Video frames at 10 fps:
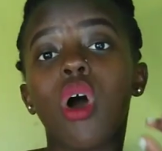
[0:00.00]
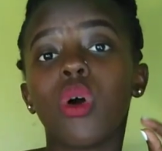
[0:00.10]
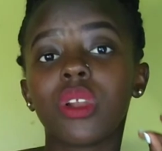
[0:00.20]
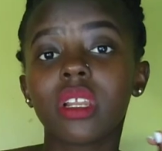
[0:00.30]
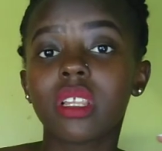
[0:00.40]

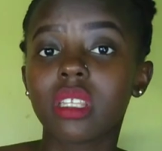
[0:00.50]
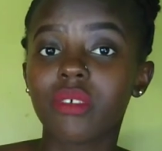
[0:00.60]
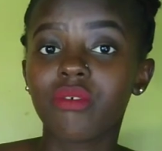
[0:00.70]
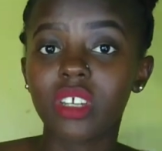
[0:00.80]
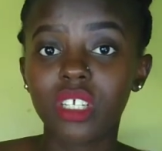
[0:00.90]
on
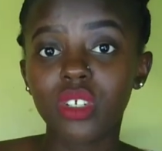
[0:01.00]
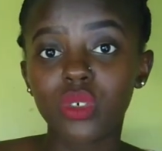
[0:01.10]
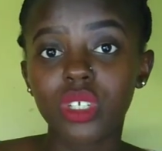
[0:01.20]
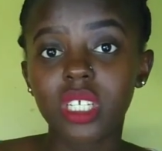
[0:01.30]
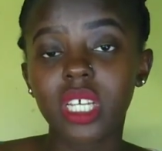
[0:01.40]
the feeding
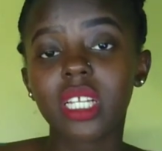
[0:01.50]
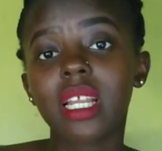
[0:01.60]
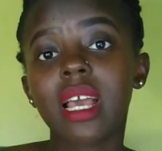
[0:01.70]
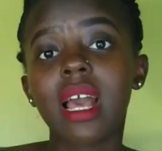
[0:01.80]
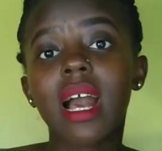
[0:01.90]
routine
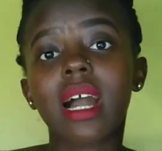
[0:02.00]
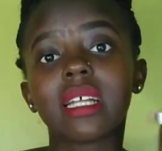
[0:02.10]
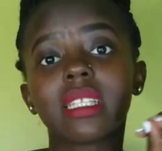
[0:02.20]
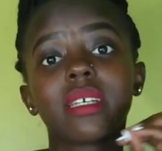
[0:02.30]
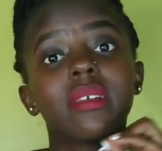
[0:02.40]

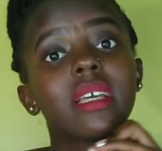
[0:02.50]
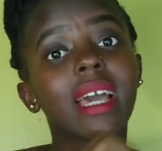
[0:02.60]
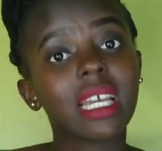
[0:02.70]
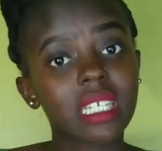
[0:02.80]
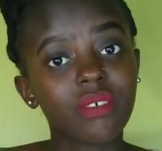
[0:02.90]
and the
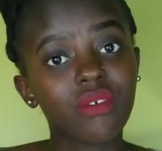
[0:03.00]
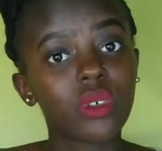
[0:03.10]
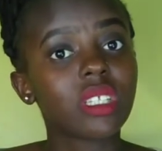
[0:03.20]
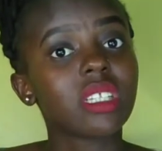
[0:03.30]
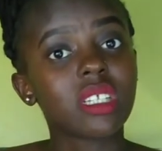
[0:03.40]
kind of
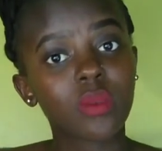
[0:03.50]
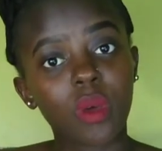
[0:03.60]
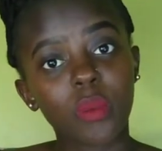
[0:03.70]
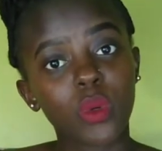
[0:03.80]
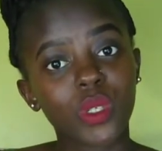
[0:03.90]
food that this
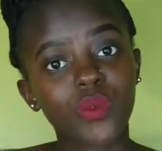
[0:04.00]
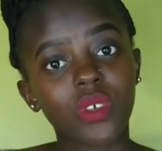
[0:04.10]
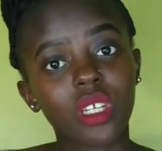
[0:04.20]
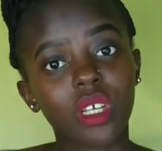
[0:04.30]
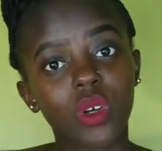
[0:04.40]
puppy was
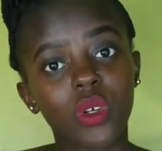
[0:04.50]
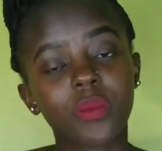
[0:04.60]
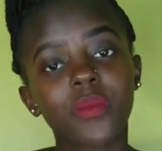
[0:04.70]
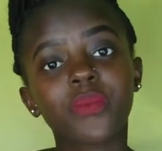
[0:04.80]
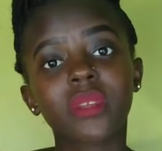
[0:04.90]
feeding
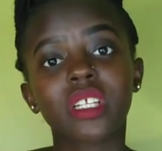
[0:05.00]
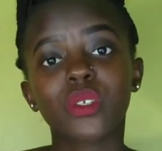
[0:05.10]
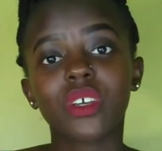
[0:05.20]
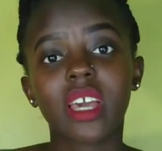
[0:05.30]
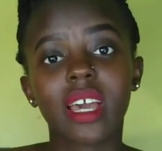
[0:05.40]
on.
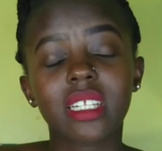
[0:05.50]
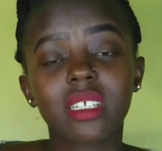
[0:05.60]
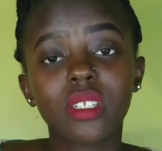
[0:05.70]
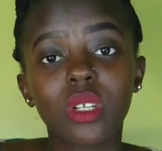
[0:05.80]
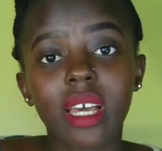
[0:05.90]
So guys,
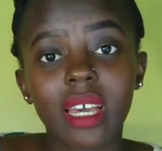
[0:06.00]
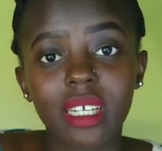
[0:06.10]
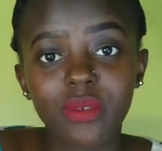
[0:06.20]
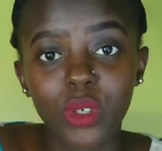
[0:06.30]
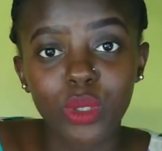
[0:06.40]
that's all I
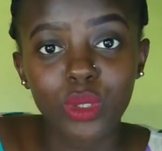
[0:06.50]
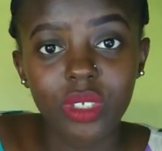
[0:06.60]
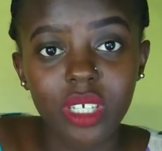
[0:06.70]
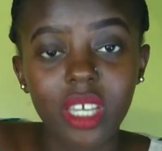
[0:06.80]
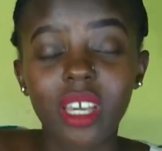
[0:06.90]
had for you
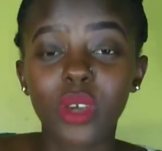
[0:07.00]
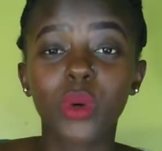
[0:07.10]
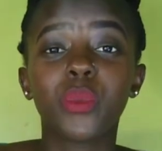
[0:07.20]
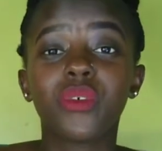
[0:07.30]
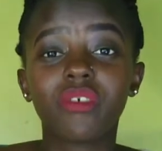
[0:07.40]
today. I
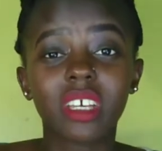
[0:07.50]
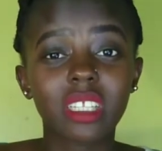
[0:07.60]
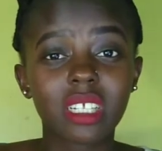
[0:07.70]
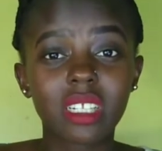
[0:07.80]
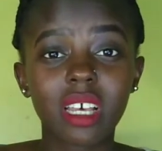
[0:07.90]
hope you
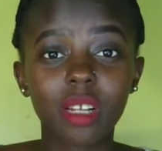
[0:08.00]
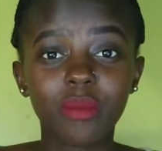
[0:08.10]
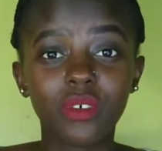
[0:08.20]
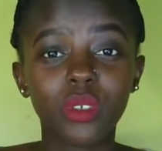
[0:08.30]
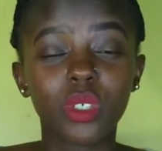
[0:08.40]
find this
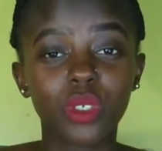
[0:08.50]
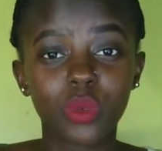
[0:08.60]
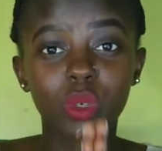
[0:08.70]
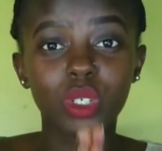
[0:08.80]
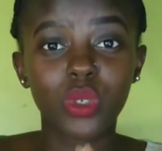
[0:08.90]
helpful and
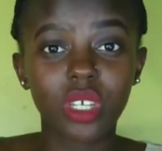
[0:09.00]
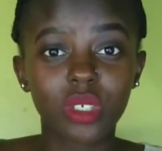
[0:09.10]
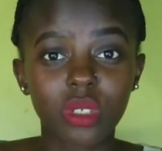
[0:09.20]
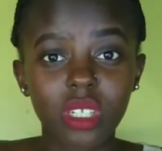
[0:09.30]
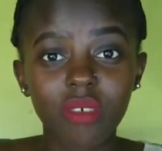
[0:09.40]
you want to
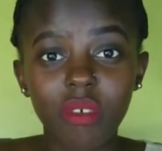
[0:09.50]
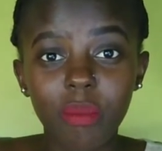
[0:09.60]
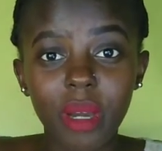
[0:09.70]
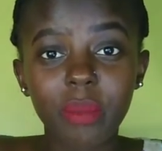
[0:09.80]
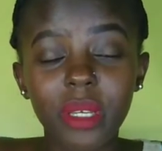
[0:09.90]
get yourself a
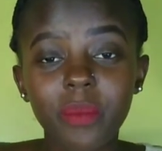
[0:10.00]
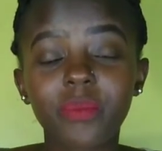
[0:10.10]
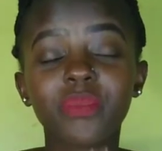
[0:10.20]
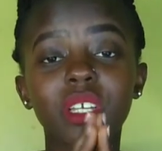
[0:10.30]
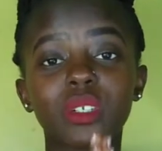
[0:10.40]
puppy.
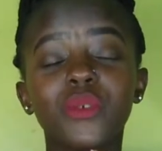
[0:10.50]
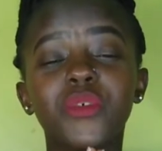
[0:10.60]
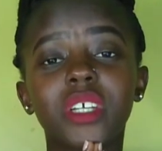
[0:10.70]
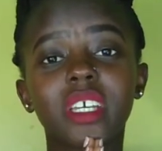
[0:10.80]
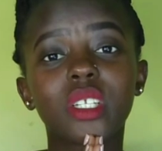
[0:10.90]
Don't
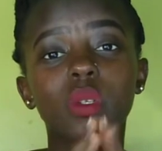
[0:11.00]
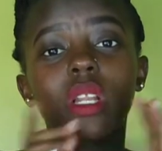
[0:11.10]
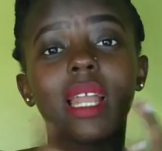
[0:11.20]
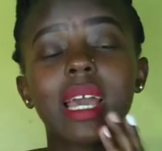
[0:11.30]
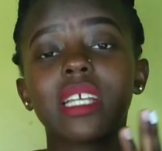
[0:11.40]
forget to
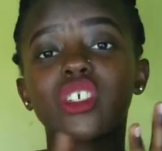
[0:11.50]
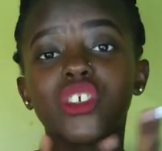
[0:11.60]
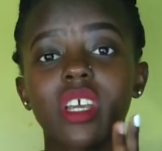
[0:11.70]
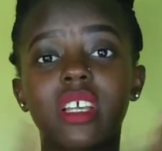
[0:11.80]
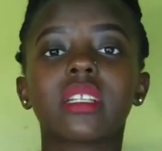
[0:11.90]
like,
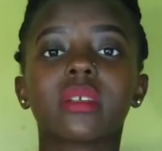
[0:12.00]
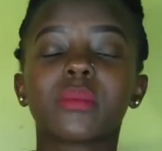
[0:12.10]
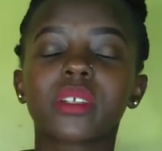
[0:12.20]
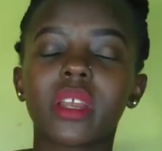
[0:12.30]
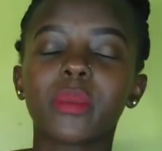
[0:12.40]
share and
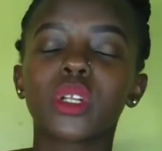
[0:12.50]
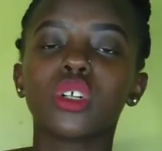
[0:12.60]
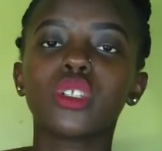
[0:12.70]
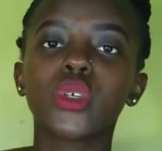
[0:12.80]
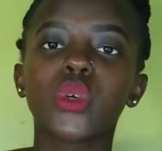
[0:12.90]
subscribe. And
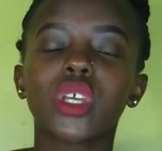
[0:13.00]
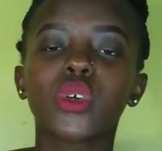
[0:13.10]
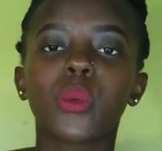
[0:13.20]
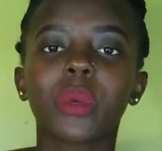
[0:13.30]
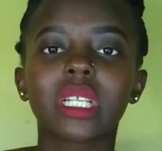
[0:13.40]
also you can
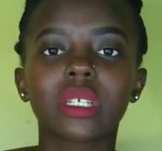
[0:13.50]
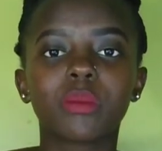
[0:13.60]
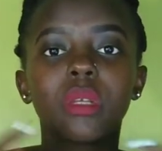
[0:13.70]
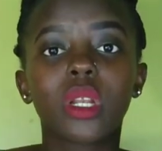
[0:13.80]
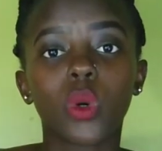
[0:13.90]
comment
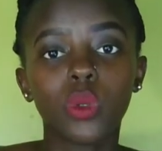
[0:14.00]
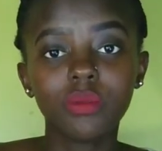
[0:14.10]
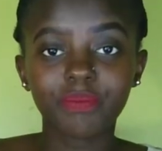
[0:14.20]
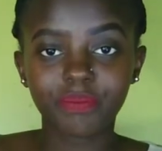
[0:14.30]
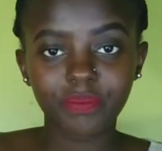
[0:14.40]
down below